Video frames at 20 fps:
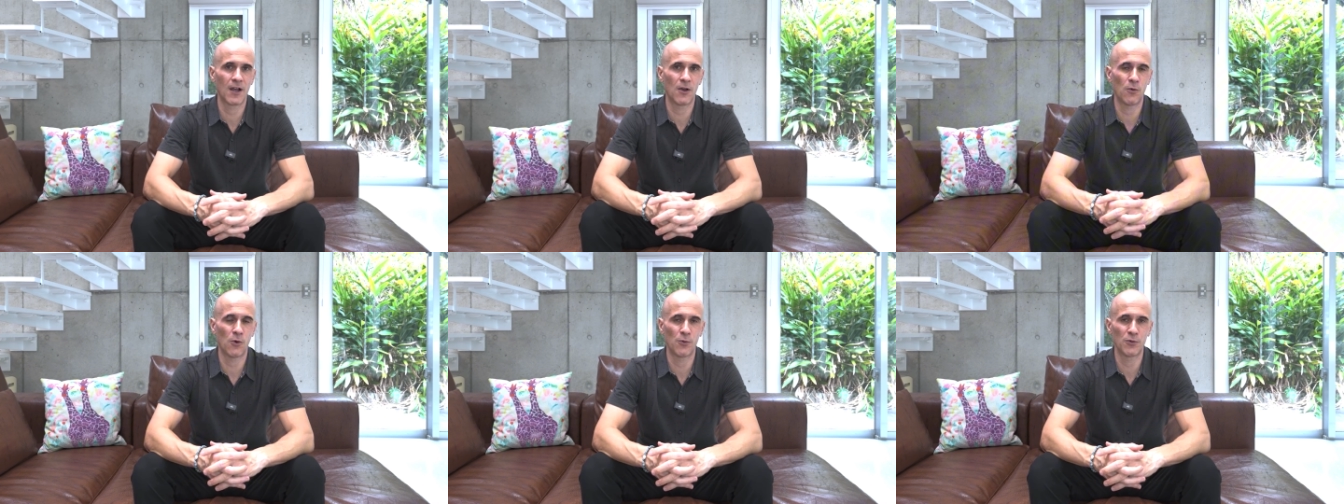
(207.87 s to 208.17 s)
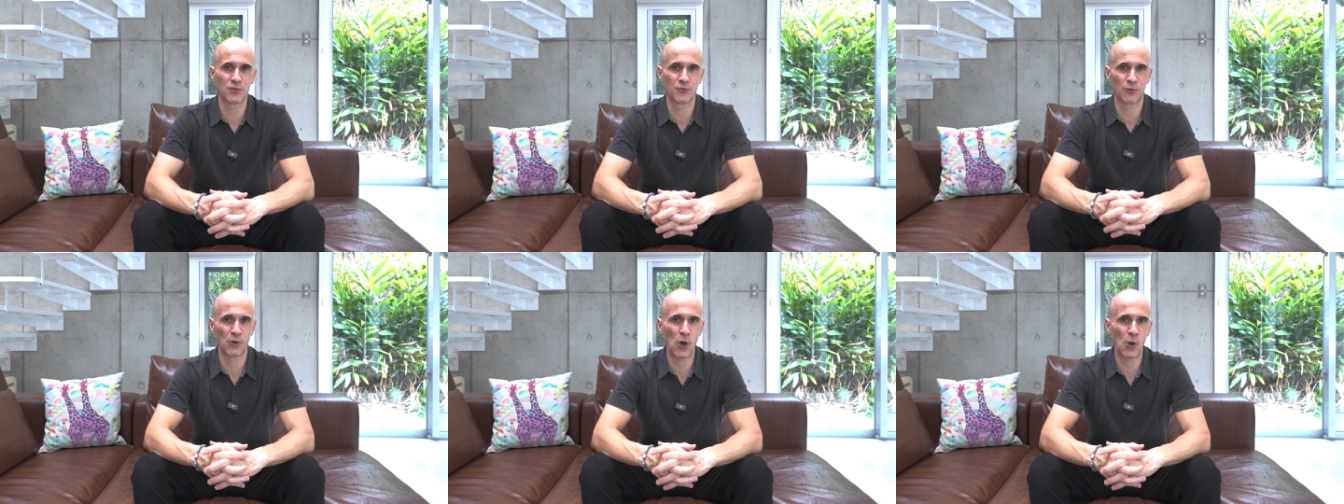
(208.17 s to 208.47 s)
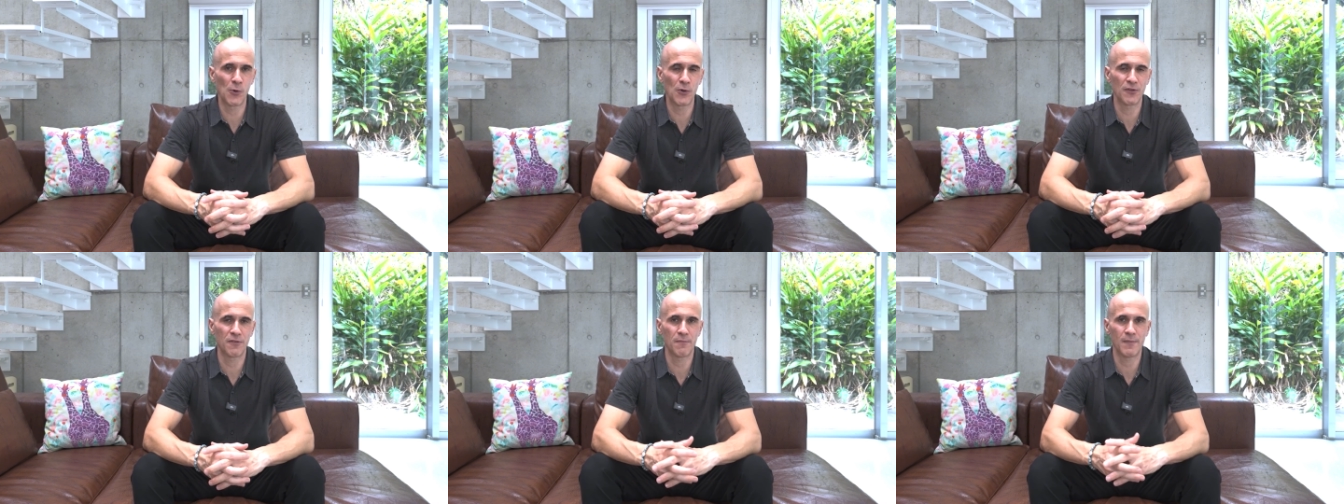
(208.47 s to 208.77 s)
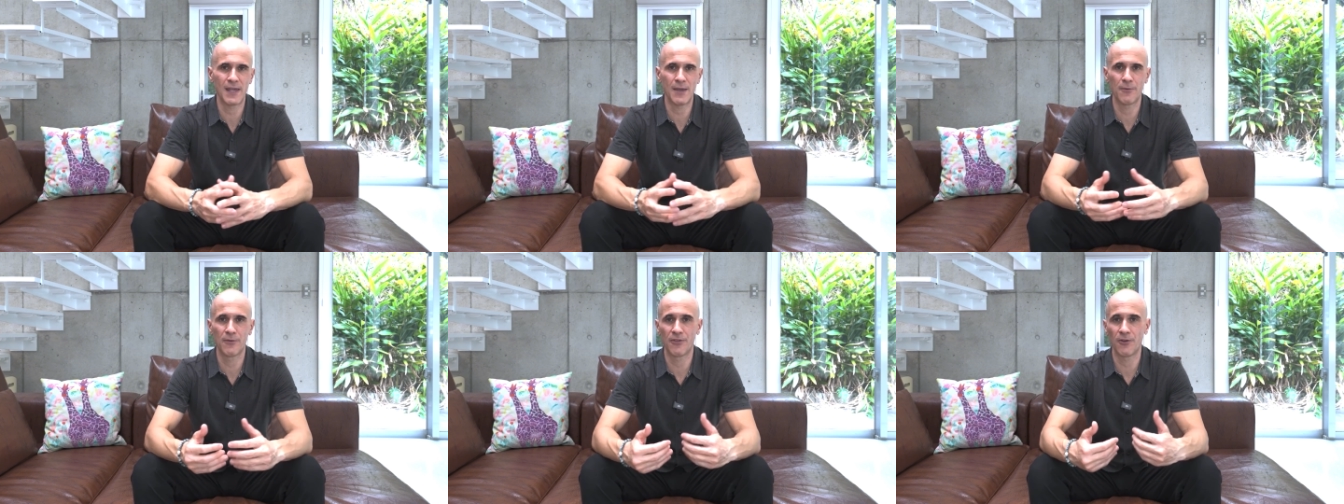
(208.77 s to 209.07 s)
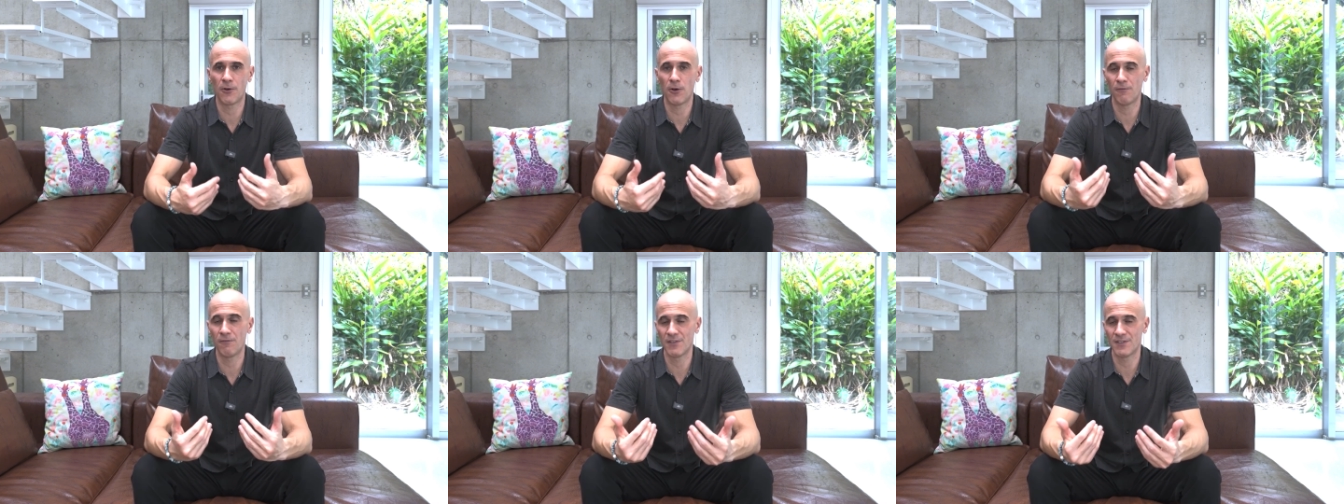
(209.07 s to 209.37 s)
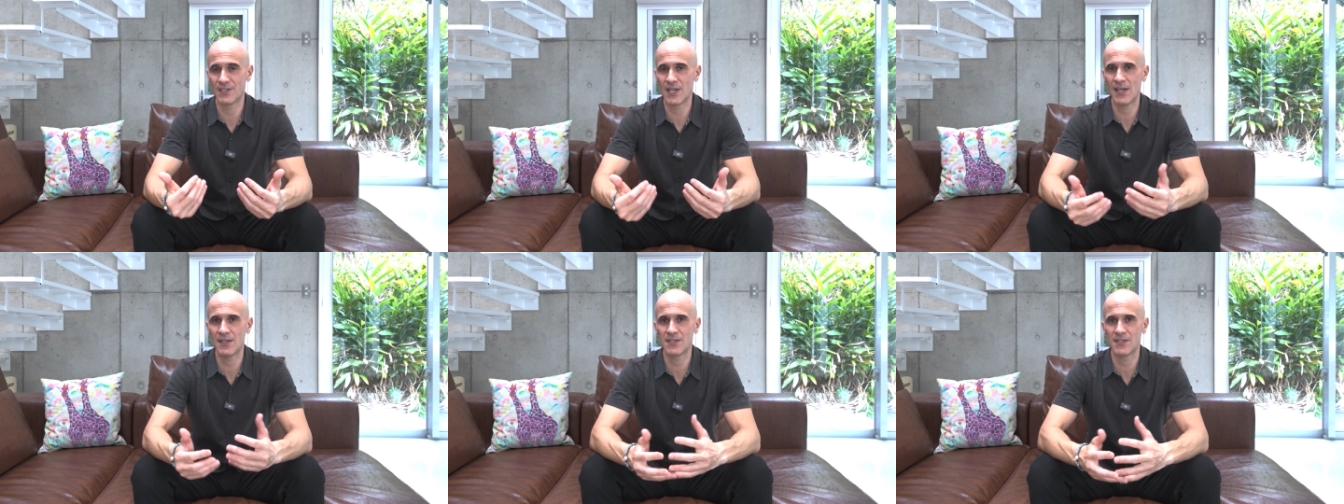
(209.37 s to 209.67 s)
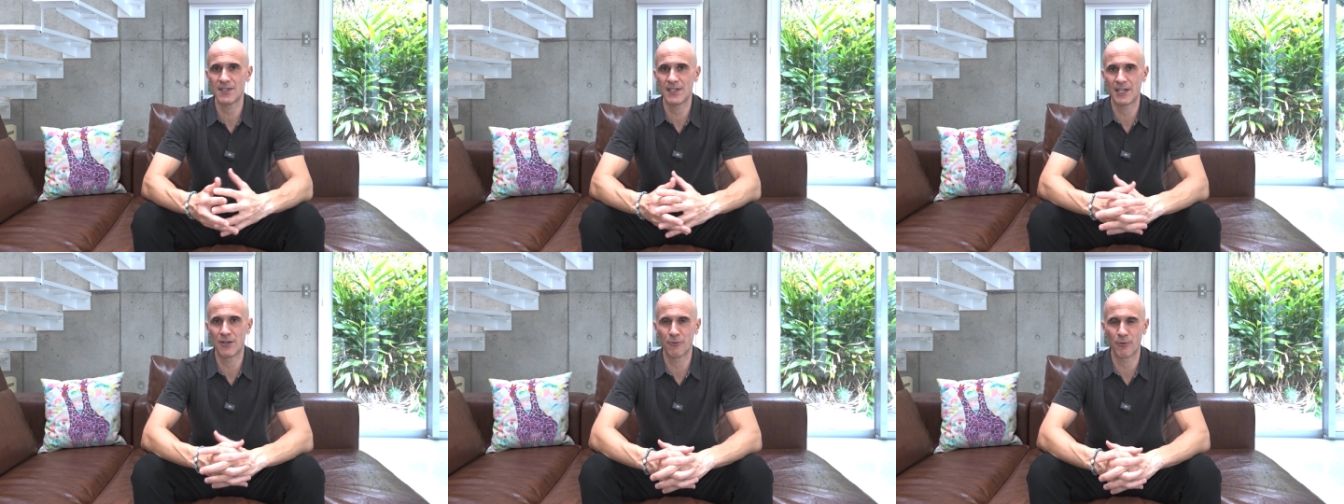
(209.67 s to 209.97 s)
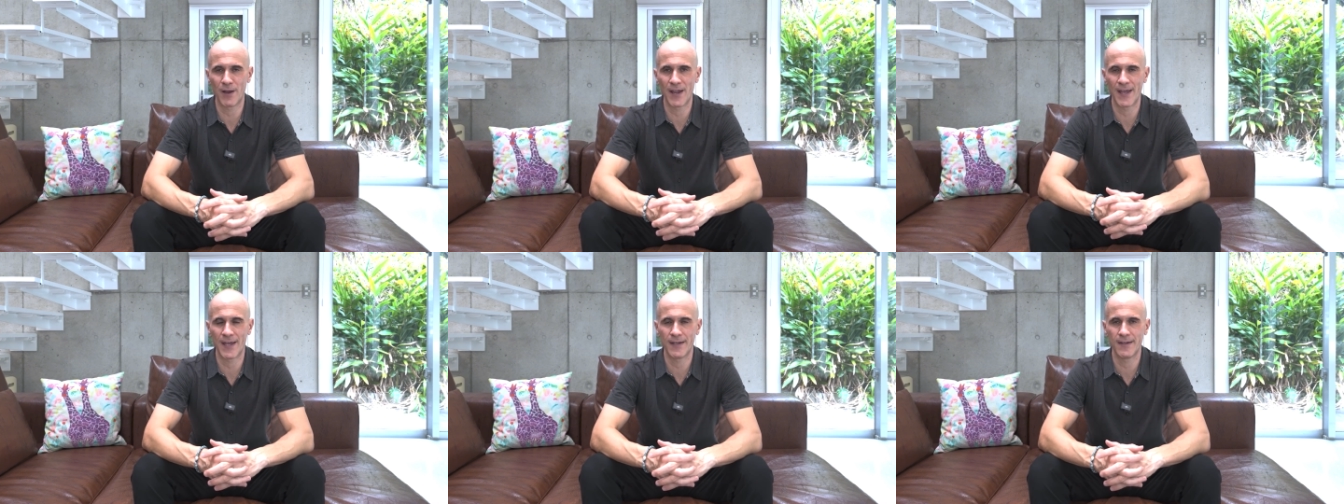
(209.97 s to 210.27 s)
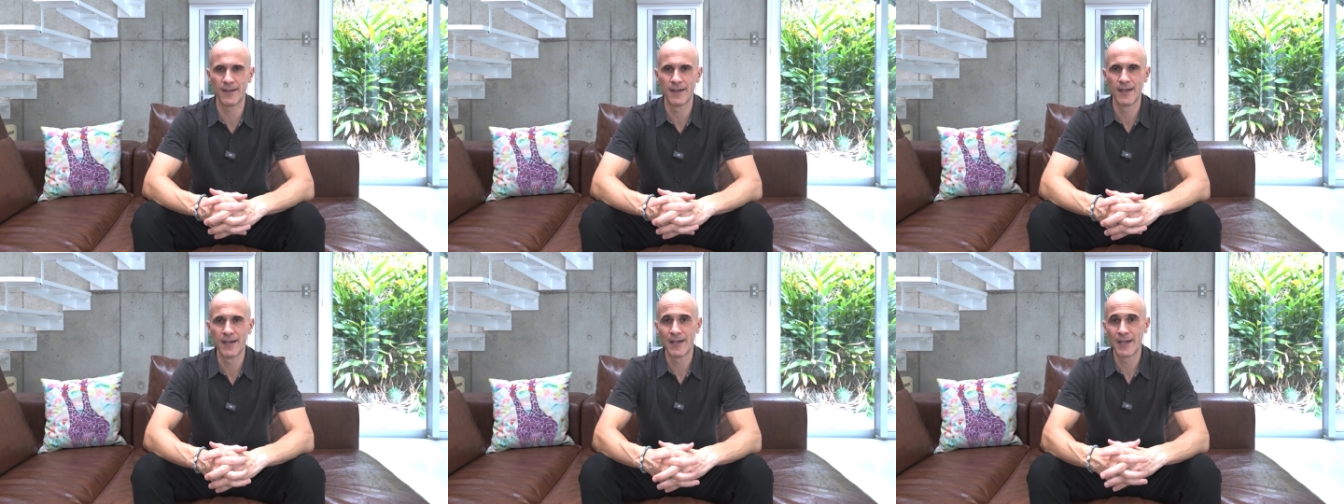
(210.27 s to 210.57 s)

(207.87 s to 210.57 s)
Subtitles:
out what was wrong with me with all the tests that he ran,